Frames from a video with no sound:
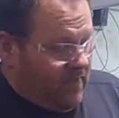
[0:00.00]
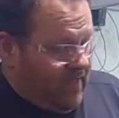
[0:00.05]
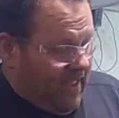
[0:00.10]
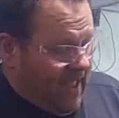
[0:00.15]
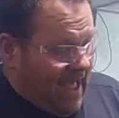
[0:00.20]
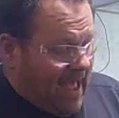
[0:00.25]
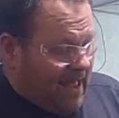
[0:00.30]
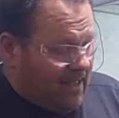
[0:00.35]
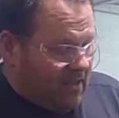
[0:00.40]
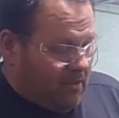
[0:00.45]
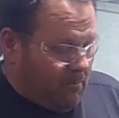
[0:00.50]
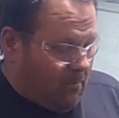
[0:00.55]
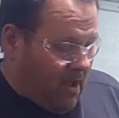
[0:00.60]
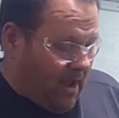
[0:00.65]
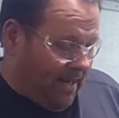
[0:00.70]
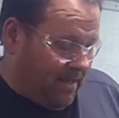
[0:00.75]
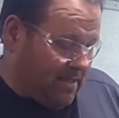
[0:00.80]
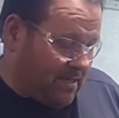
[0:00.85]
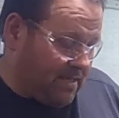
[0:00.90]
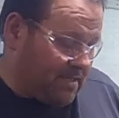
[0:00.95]
the
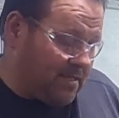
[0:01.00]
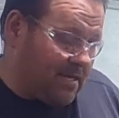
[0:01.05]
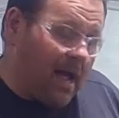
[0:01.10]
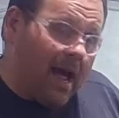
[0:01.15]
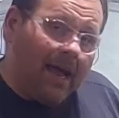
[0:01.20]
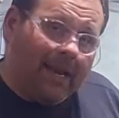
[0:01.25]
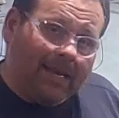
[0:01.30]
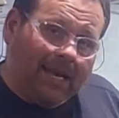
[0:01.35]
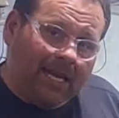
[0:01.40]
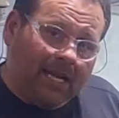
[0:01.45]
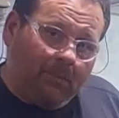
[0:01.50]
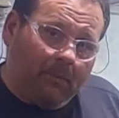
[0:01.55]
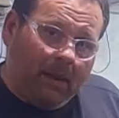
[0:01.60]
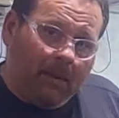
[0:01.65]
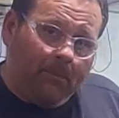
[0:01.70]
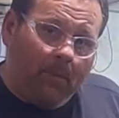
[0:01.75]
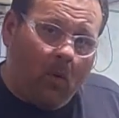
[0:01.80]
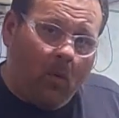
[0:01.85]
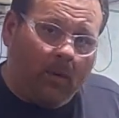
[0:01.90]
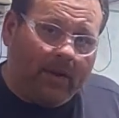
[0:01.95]
alumite does not need to
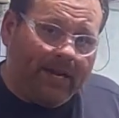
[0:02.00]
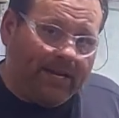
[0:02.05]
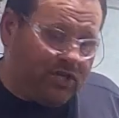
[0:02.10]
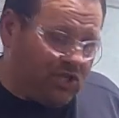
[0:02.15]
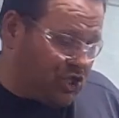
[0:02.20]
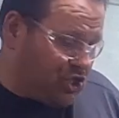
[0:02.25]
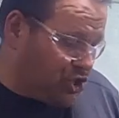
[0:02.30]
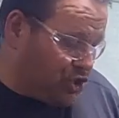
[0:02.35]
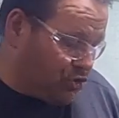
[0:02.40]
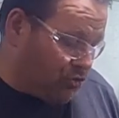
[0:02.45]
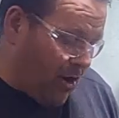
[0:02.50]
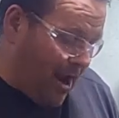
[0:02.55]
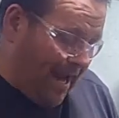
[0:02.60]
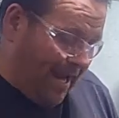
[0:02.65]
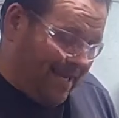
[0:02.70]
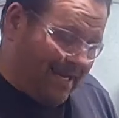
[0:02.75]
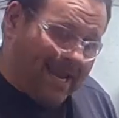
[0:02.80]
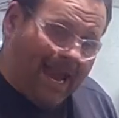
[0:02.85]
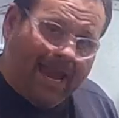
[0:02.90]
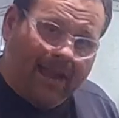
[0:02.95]
be pointed
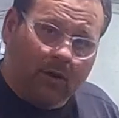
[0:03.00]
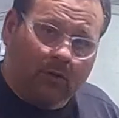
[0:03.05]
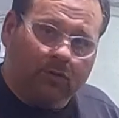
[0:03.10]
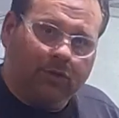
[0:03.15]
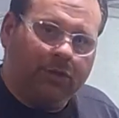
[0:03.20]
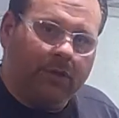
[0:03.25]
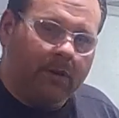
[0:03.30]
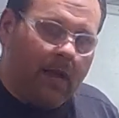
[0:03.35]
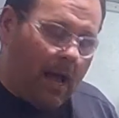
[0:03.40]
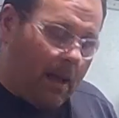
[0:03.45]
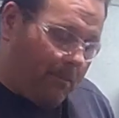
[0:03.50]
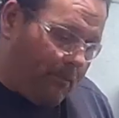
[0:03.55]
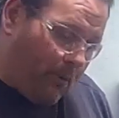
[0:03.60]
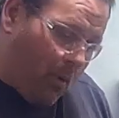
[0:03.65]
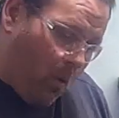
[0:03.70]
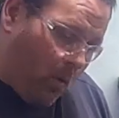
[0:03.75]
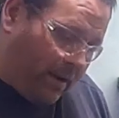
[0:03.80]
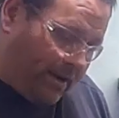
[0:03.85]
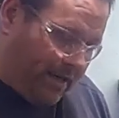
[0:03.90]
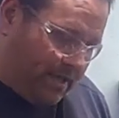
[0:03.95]
straight down. Do not
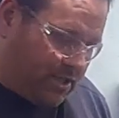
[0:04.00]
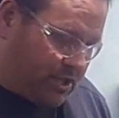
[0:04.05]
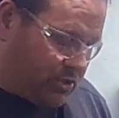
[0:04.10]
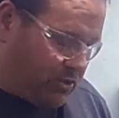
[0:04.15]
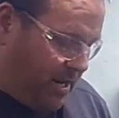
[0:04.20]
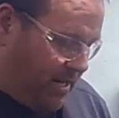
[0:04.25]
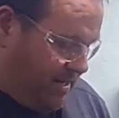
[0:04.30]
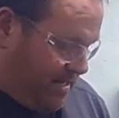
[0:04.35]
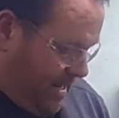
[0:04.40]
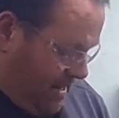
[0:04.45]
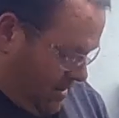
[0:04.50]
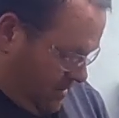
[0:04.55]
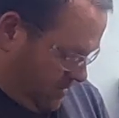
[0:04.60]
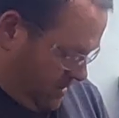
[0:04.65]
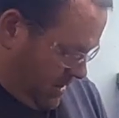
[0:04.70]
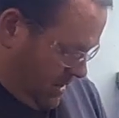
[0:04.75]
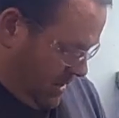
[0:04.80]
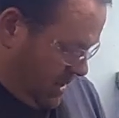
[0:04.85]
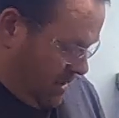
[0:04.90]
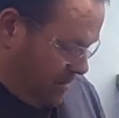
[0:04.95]
point it straight
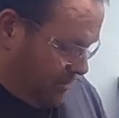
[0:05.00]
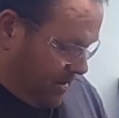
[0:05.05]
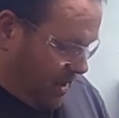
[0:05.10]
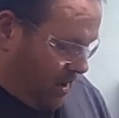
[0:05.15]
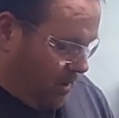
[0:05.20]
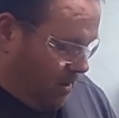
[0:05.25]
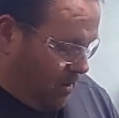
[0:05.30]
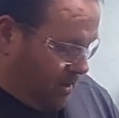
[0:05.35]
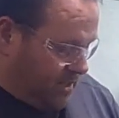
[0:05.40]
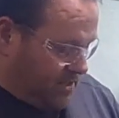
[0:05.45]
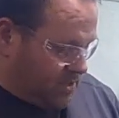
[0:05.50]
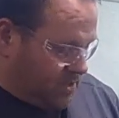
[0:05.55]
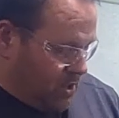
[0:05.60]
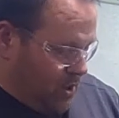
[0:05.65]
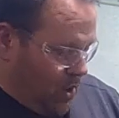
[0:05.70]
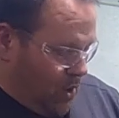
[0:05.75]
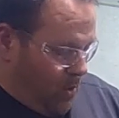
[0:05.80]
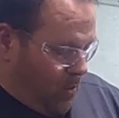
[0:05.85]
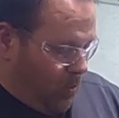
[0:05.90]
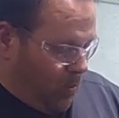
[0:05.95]
down, because
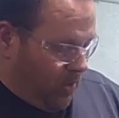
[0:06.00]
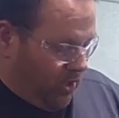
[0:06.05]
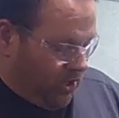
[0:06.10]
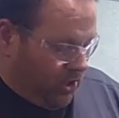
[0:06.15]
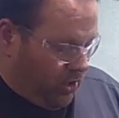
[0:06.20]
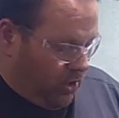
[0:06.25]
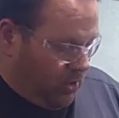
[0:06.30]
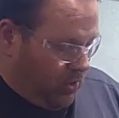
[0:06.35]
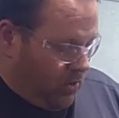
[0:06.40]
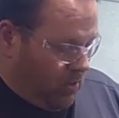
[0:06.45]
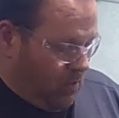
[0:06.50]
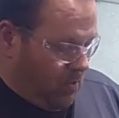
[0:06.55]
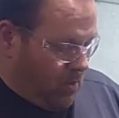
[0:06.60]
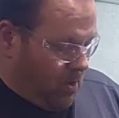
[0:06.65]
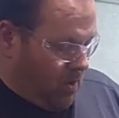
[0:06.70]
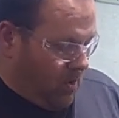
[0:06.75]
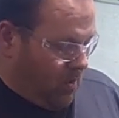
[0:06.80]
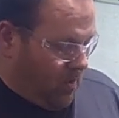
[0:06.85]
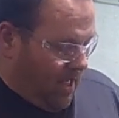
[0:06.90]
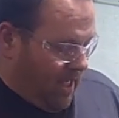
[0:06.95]
when
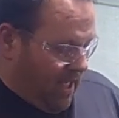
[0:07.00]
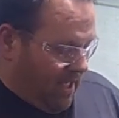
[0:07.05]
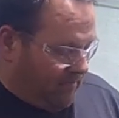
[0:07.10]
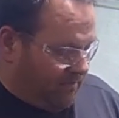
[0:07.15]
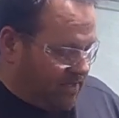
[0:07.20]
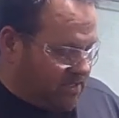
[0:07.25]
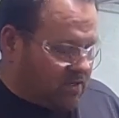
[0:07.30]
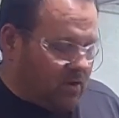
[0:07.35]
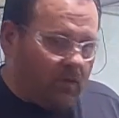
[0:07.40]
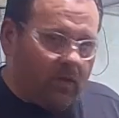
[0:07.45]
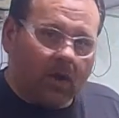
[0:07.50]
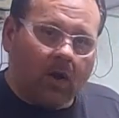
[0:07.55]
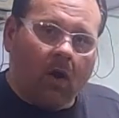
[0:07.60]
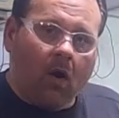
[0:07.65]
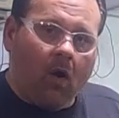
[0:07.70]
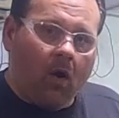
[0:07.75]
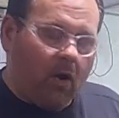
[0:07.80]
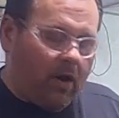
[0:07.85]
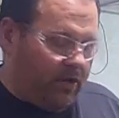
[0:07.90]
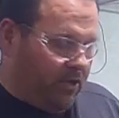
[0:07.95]
you have this on the
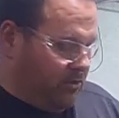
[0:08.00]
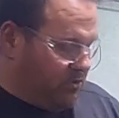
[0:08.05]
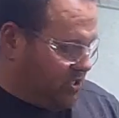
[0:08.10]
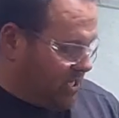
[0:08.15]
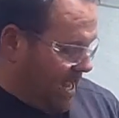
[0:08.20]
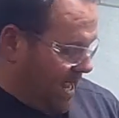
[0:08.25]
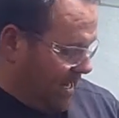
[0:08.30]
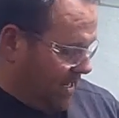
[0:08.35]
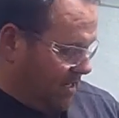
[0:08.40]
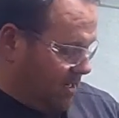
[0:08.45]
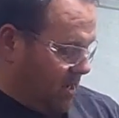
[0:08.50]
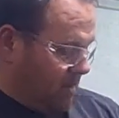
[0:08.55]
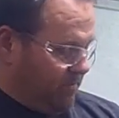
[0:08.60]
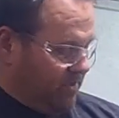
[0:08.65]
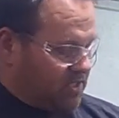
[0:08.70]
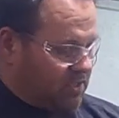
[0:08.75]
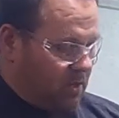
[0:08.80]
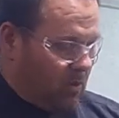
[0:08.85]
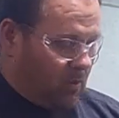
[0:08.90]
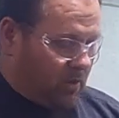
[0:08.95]
car and you jack it up and
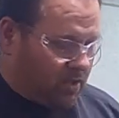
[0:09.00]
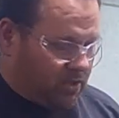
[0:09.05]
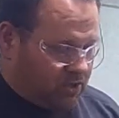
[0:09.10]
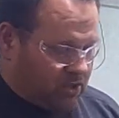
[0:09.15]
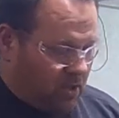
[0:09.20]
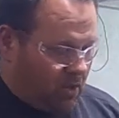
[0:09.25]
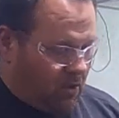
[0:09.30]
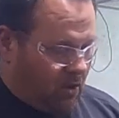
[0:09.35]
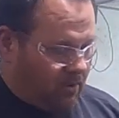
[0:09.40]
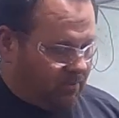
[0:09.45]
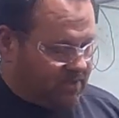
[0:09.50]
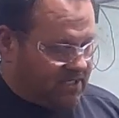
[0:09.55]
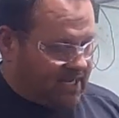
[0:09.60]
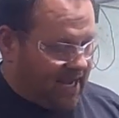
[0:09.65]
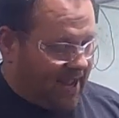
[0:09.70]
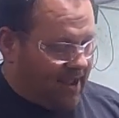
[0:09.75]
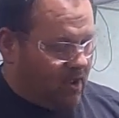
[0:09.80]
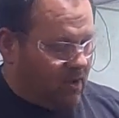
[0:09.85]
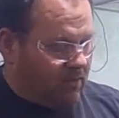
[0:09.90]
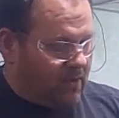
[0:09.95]
this lower control arm's
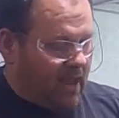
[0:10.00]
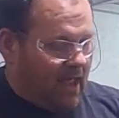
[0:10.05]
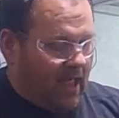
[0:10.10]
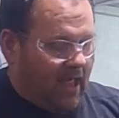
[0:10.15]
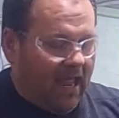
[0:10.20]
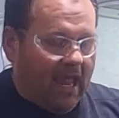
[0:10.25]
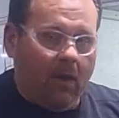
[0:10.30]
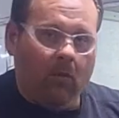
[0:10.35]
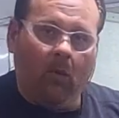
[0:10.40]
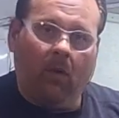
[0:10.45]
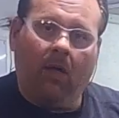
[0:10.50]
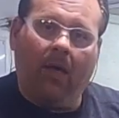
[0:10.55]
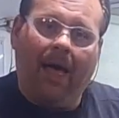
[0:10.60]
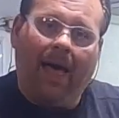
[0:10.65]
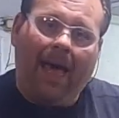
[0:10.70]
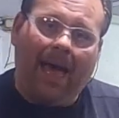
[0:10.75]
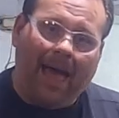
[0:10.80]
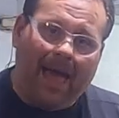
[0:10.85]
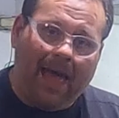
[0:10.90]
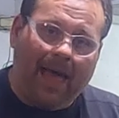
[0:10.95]
down, it will
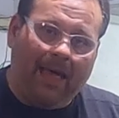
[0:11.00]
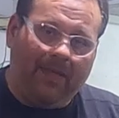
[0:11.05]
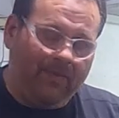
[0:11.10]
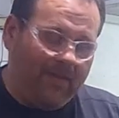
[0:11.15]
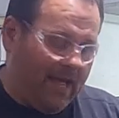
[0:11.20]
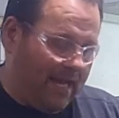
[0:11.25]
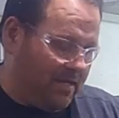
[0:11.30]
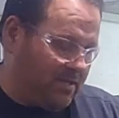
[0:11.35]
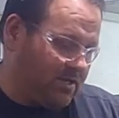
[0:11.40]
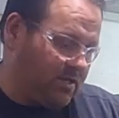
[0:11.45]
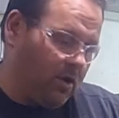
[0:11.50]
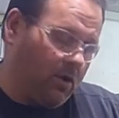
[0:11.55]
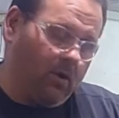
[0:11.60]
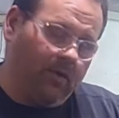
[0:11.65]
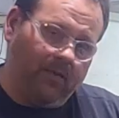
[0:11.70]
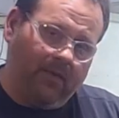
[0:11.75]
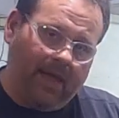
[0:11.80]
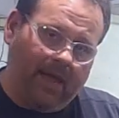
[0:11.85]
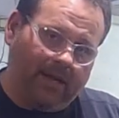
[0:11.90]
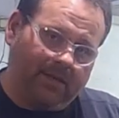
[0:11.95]
hide that
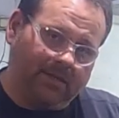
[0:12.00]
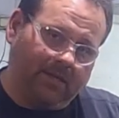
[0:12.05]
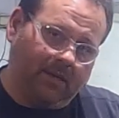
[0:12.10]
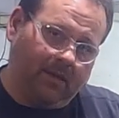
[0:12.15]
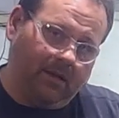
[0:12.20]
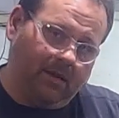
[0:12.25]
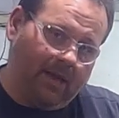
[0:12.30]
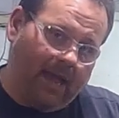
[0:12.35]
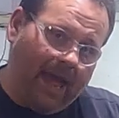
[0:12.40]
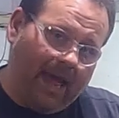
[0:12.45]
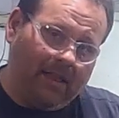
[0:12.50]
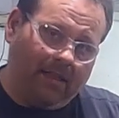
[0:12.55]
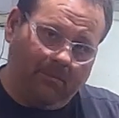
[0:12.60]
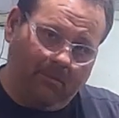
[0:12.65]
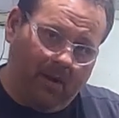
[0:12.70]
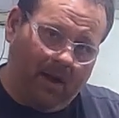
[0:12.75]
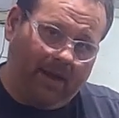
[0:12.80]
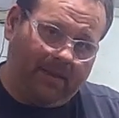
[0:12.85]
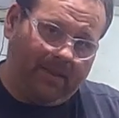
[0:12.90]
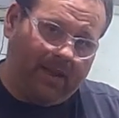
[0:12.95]

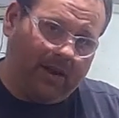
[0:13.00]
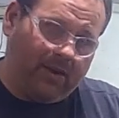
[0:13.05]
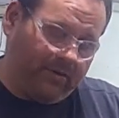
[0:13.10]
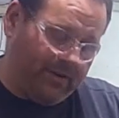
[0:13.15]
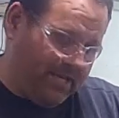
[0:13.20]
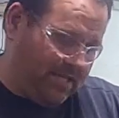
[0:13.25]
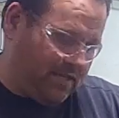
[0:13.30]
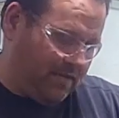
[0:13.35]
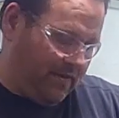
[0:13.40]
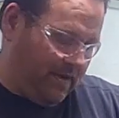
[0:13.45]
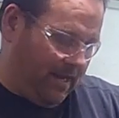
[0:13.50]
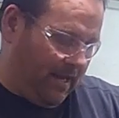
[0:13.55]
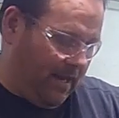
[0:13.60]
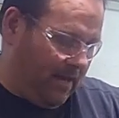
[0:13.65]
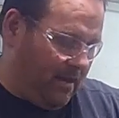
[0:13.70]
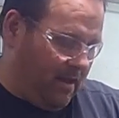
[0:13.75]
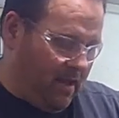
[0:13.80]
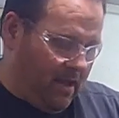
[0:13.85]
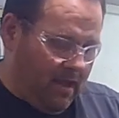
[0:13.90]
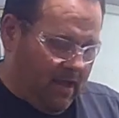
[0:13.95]
alumite, that grease
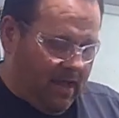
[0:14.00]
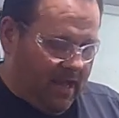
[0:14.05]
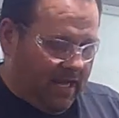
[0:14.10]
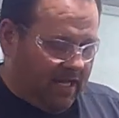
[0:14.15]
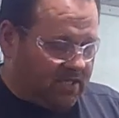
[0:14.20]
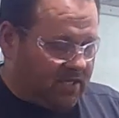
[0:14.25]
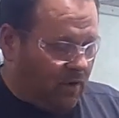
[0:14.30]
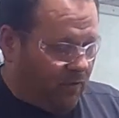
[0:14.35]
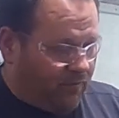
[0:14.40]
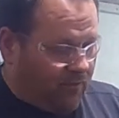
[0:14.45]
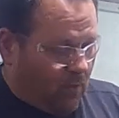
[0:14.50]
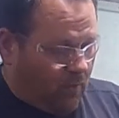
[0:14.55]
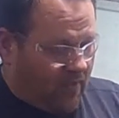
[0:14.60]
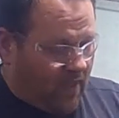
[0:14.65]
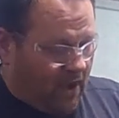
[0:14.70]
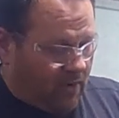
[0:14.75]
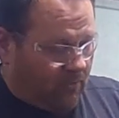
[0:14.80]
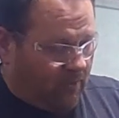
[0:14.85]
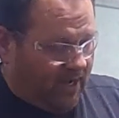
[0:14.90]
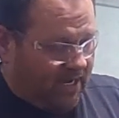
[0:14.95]
fitting. And so for
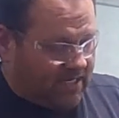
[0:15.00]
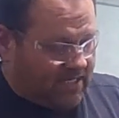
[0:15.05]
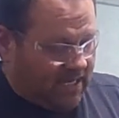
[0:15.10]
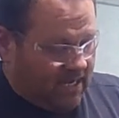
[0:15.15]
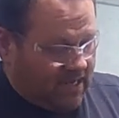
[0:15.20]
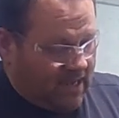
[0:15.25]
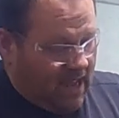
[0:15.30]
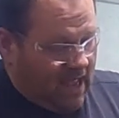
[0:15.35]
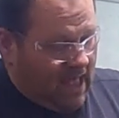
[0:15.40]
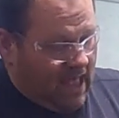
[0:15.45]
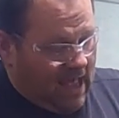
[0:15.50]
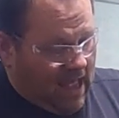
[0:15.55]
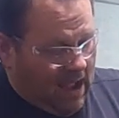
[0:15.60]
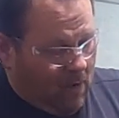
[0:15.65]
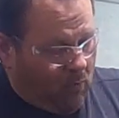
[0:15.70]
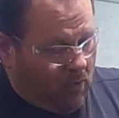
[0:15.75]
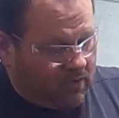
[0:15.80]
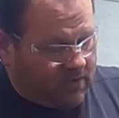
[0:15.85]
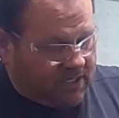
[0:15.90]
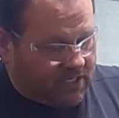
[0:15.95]
that reason,
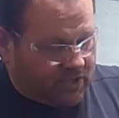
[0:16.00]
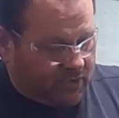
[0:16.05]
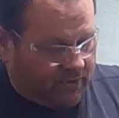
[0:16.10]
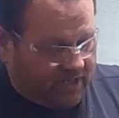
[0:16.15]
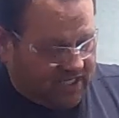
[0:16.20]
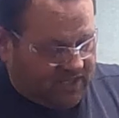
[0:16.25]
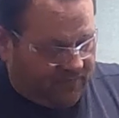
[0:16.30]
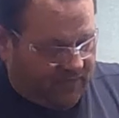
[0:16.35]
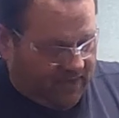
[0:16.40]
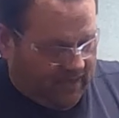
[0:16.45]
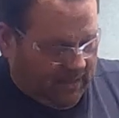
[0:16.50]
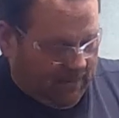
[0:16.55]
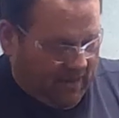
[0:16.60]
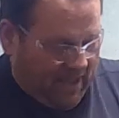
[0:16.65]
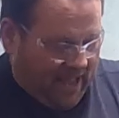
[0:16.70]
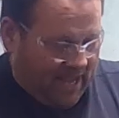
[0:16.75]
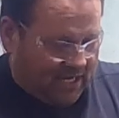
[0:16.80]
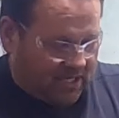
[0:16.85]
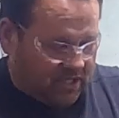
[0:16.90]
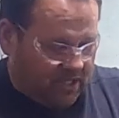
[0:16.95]
I want this grease fitting
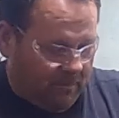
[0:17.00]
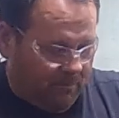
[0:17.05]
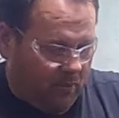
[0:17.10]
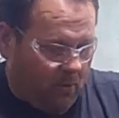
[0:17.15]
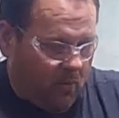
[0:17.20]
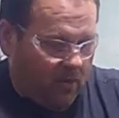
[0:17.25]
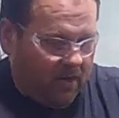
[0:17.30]
actually